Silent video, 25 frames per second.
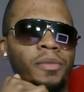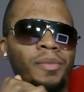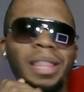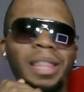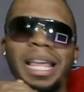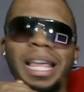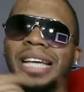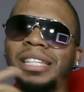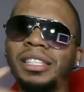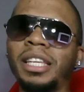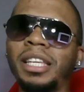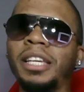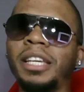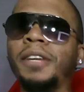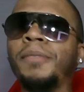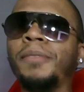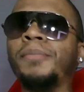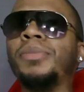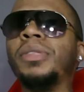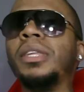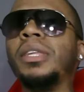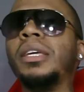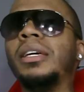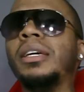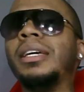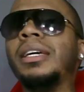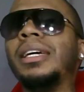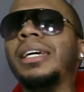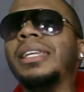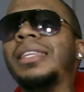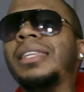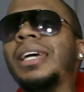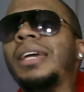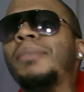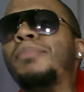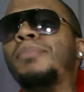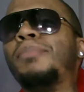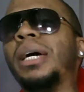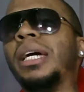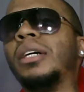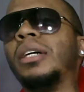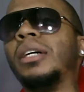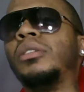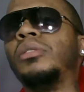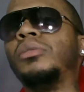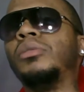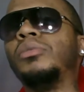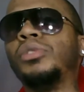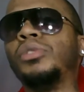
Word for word: Lastly, hit that bell